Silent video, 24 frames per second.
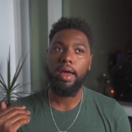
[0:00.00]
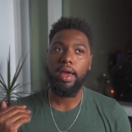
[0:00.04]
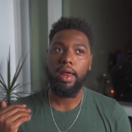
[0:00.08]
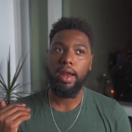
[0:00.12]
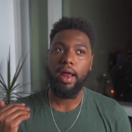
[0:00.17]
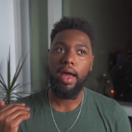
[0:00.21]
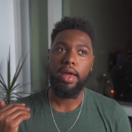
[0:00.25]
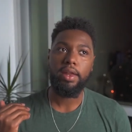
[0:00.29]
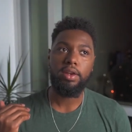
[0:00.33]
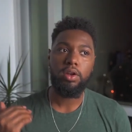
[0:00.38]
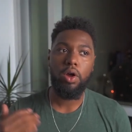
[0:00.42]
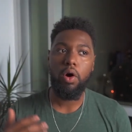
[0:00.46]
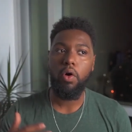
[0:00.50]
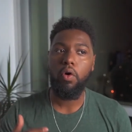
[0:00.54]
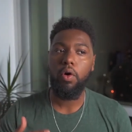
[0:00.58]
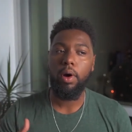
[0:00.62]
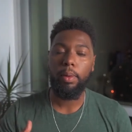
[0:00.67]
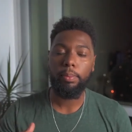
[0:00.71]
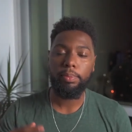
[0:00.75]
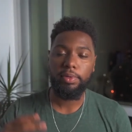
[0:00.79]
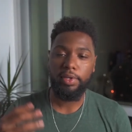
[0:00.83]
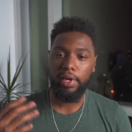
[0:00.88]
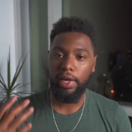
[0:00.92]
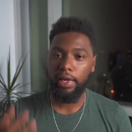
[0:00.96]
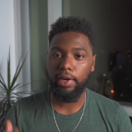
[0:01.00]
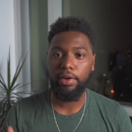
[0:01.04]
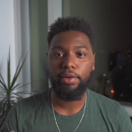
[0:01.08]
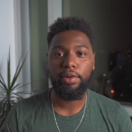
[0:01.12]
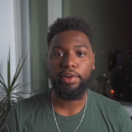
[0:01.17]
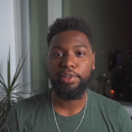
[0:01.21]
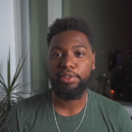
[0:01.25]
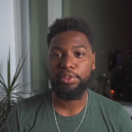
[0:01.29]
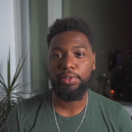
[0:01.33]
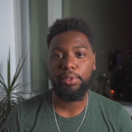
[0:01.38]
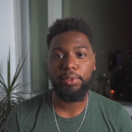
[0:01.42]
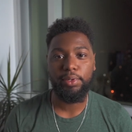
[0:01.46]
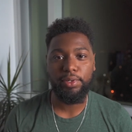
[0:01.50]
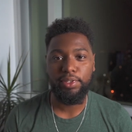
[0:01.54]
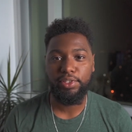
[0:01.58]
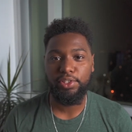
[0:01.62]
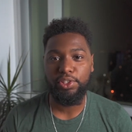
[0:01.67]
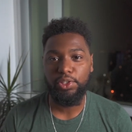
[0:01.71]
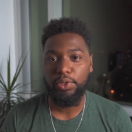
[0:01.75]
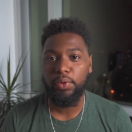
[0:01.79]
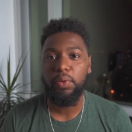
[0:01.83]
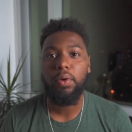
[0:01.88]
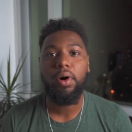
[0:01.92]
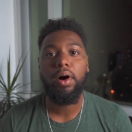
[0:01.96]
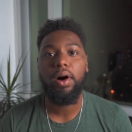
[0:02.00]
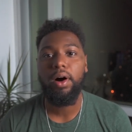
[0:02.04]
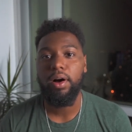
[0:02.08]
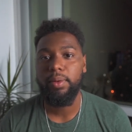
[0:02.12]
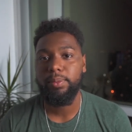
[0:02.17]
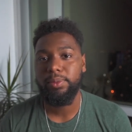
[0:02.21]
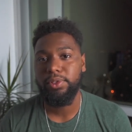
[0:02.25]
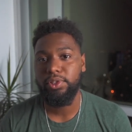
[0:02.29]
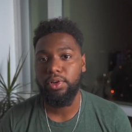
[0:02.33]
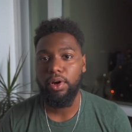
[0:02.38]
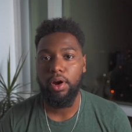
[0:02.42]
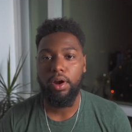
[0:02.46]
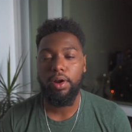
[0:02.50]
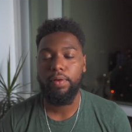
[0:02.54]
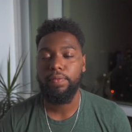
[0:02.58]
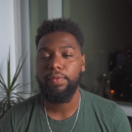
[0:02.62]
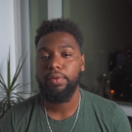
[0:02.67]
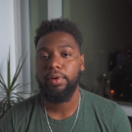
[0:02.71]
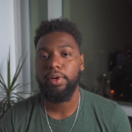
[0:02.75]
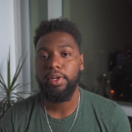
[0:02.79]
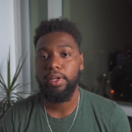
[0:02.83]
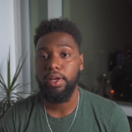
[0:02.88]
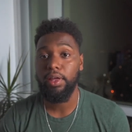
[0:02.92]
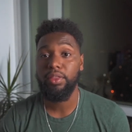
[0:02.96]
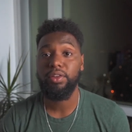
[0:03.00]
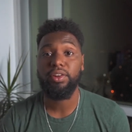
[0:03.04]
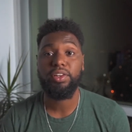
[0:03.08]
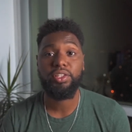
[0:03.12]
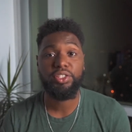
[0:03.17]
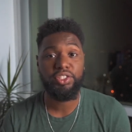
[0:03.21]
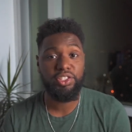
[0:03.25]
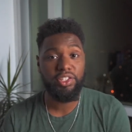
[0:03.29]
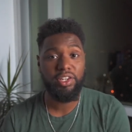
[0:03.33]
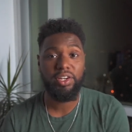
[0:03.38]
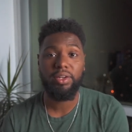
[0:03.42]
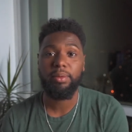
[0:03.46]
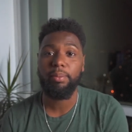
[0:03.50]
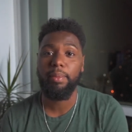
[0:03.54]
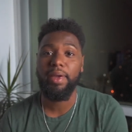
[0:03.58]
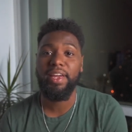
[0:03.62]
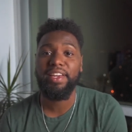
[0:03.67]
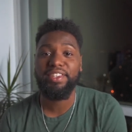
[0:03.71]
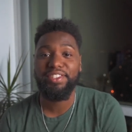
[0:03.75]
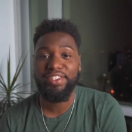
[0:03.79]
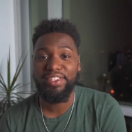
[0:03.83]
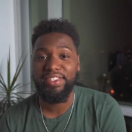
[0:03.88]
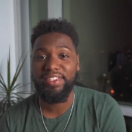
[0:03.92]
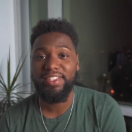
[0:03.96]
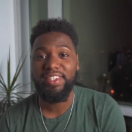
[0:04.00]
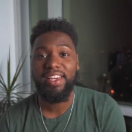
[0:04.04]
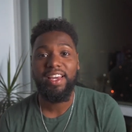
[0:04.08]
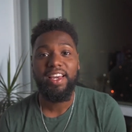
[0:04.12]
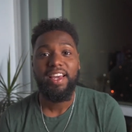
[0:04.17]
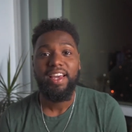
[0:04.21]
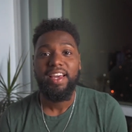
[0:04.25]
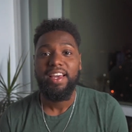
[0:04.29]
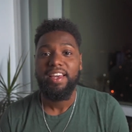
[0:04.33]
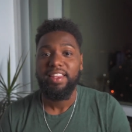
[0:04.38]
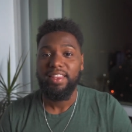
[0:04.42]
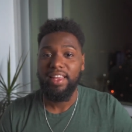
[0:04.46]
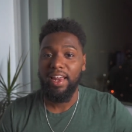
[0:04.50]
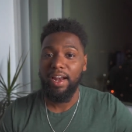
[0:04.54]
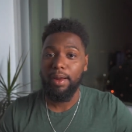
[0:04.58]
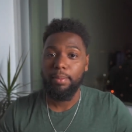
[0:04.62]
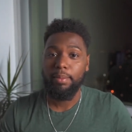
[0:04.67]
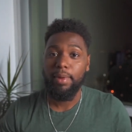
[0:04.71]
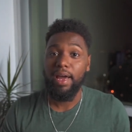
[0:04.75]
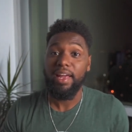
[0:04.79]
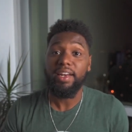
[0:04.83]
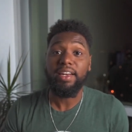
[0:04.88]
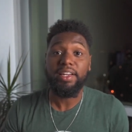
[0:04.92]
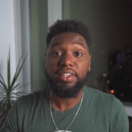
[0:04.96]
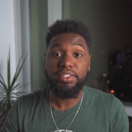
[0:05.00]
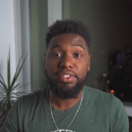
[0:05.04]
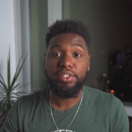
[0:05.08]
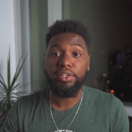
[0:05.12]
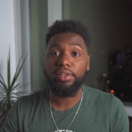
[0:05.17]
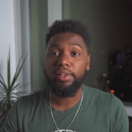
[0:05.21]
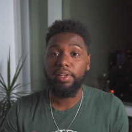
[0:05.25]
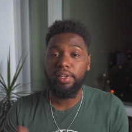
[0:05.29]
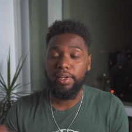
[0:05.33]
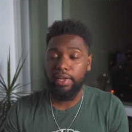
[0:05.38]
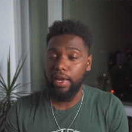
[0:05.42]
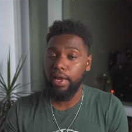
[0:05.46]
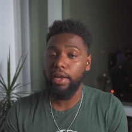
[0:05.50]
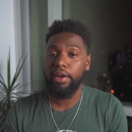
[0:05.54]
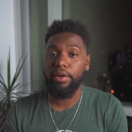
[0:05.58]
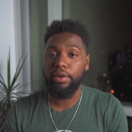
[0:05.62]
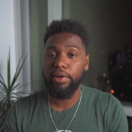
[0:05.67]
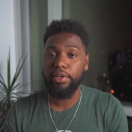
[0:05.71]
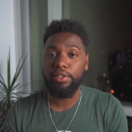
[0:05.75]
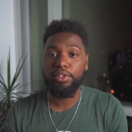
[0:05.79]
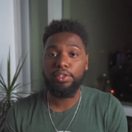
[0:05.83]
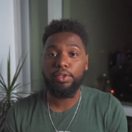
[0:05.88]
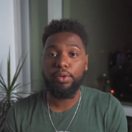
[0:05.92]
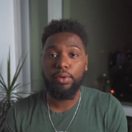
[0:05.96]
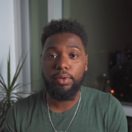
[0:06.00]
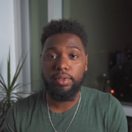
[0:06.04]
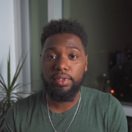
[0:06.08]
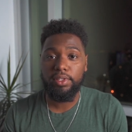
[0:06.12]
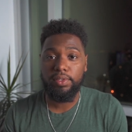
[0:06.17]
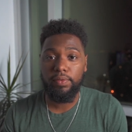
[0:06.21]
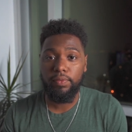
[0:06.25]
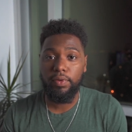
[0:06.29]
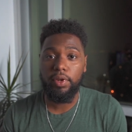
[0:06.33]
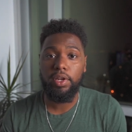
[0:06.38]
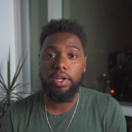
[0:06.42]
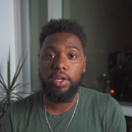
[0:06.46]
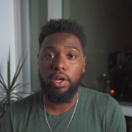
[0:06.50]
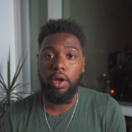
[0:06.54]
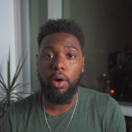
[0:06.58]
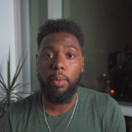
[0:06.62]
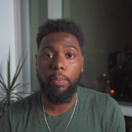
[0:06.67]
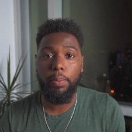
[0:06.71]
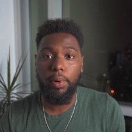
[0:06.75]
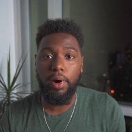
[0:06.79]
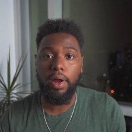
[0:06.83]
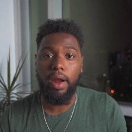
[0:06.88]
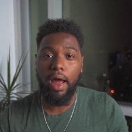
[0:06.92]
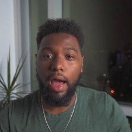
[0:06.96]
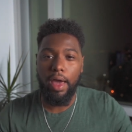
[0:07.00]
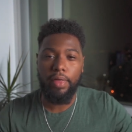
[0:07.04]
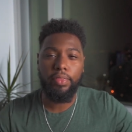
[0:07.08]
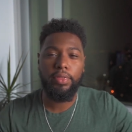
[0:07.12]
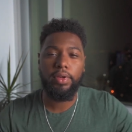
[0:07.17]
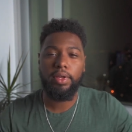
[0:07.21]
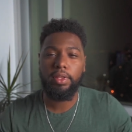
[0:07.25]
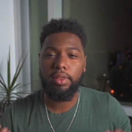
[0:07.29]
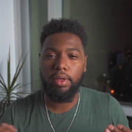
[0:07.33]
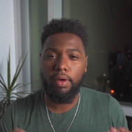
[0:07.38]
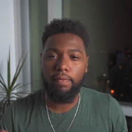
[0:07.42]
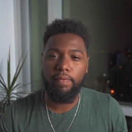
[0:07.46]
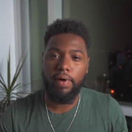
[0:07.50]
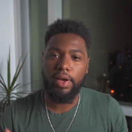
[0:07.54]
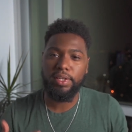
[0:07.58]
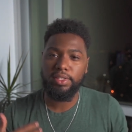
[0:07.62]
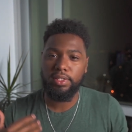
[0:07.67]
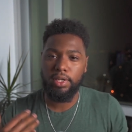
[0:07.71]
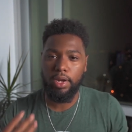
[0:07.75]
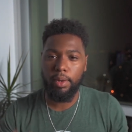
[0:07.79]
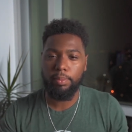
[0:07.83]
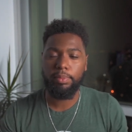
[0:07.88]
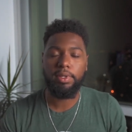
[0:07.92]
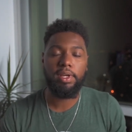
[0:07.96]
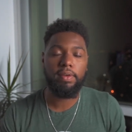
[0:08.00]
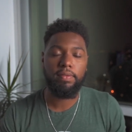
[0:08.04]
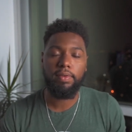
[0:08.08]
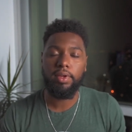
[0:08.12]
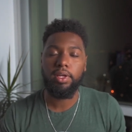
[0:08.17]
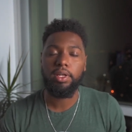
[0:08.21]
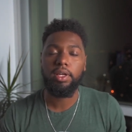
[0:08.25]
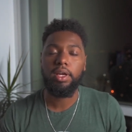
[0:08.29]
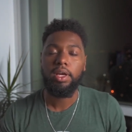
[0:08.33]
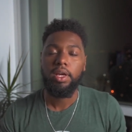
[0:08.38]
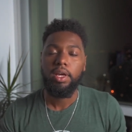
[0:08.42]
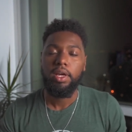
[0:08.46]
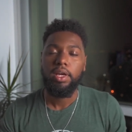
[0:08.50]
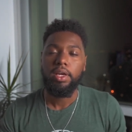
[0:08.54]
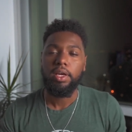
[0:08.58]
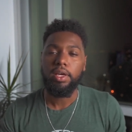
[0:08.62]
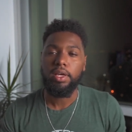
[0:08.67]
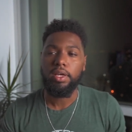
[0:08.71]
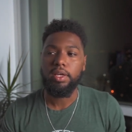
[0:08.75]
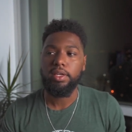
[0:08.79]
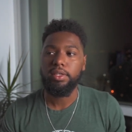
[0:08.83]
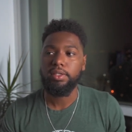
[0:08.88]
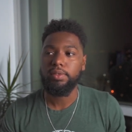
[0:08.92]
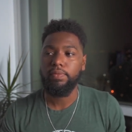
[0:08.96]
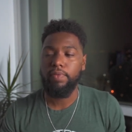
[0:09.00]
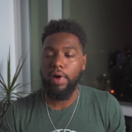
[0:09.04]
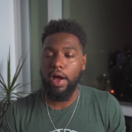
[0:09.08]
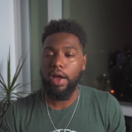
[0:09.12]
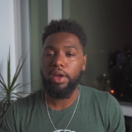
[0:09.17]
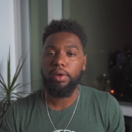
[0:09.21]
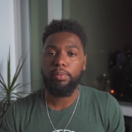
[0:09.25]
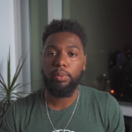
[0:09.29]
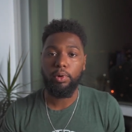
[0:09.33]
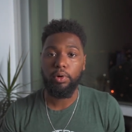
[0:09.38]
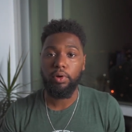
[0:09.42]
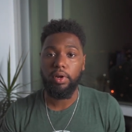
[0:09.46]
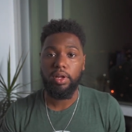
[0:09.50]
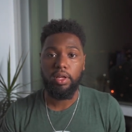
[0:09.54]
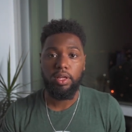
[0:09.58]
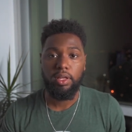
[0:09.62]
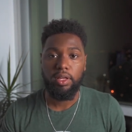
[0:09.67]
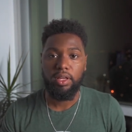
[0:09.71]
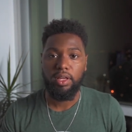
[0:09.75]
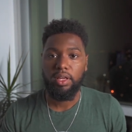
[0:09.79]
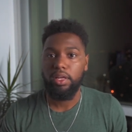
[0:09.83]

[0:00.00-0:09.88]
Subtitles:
And I know I'm catering towards you all. I'm sorry for any other engineering majors that I'm not necessarily catering to in this video, but I think the advice that I'm giving is valuable to